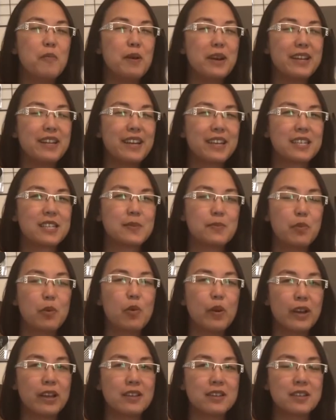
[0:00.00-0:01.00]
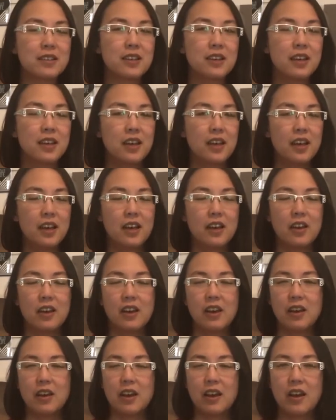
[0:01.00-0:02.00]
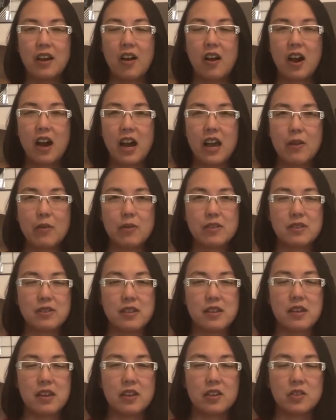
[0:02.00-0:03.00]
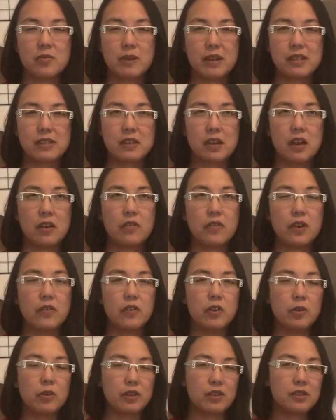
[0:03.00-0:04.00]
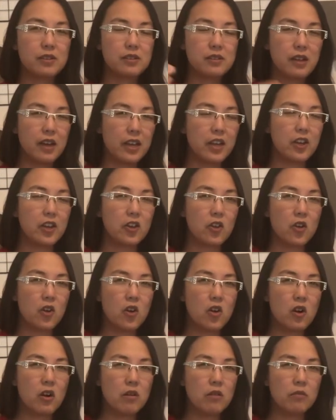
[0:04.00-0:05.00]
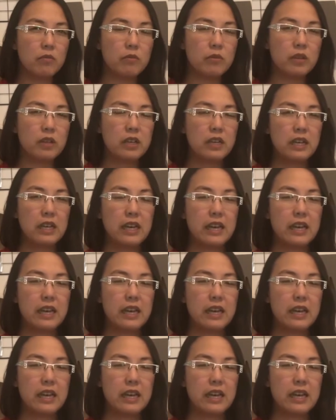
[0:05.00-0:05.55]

my next point, I was thinking to myself, if you're stuck in your home,